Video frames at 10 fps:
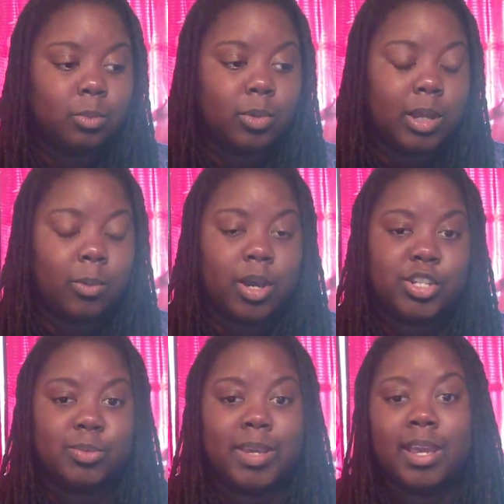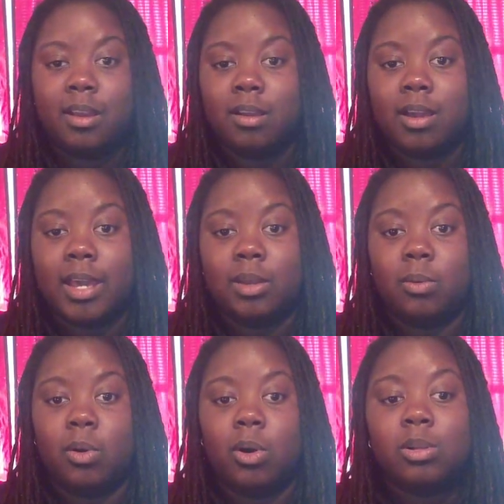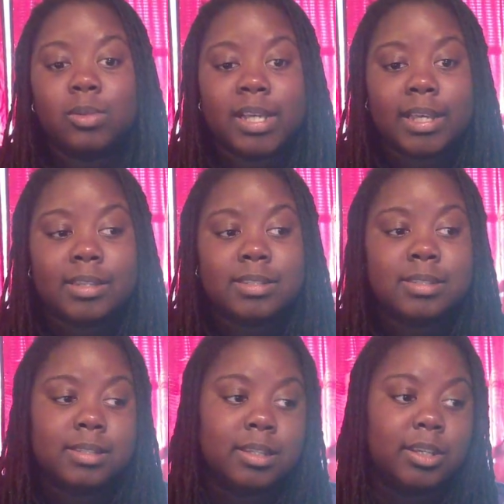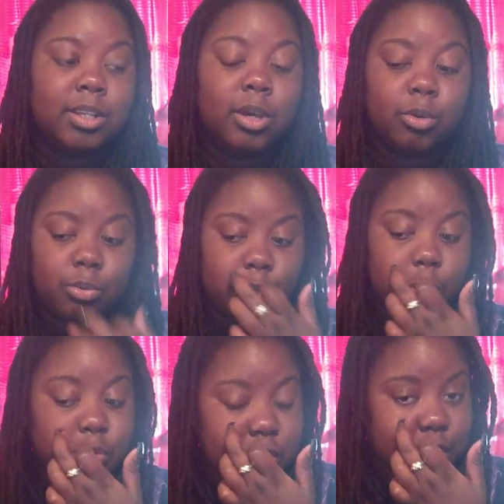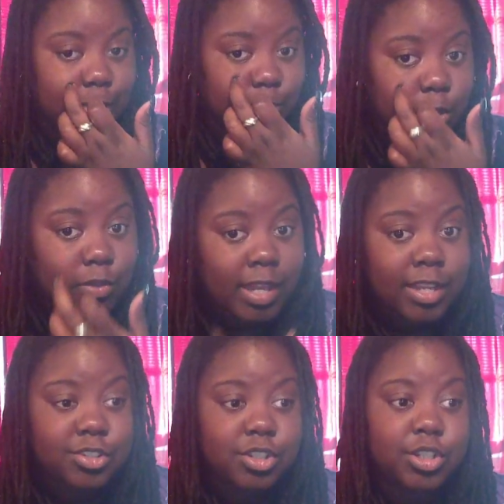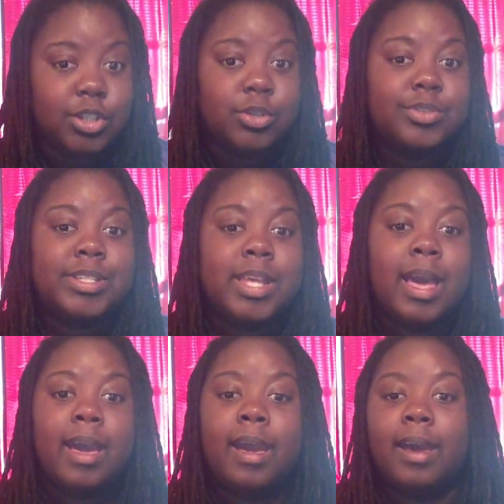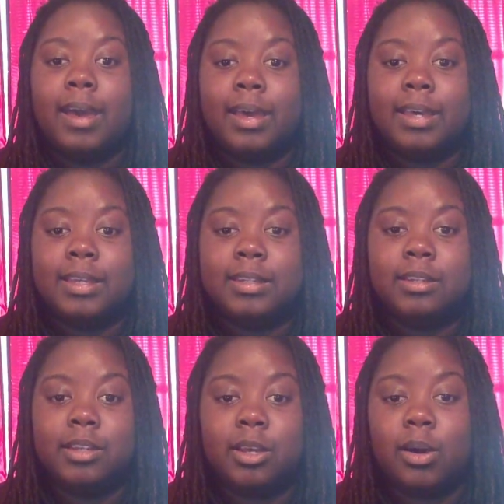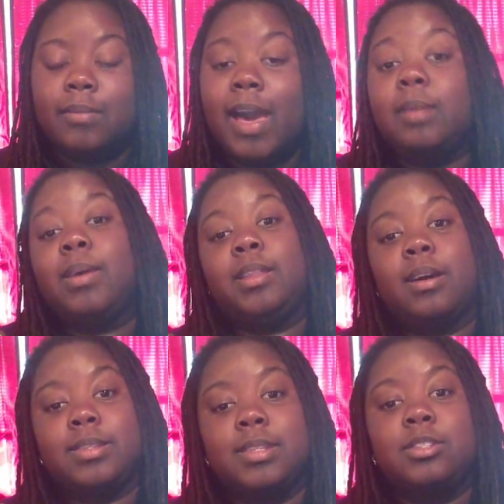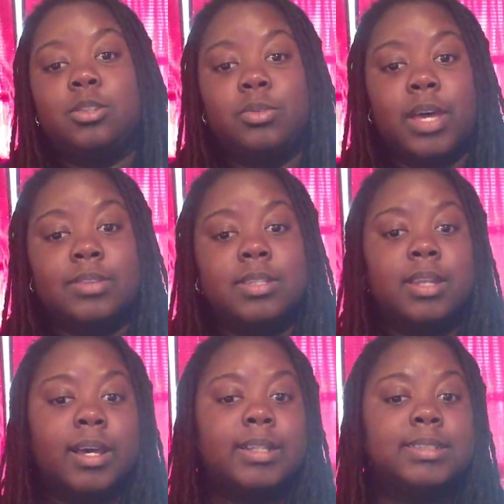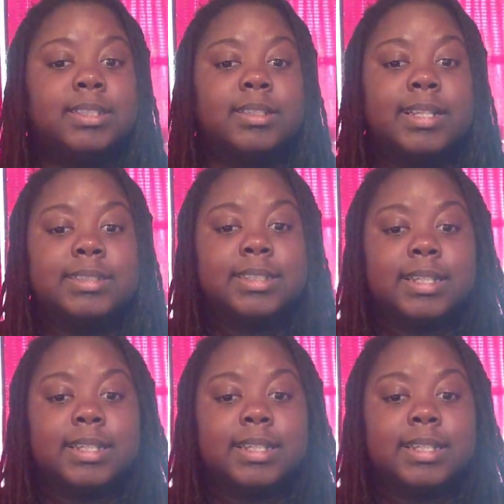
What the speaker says: When I wash my hair, I don't always, use the shampoo that I should use. And, I've had my locks since 2009, so that's a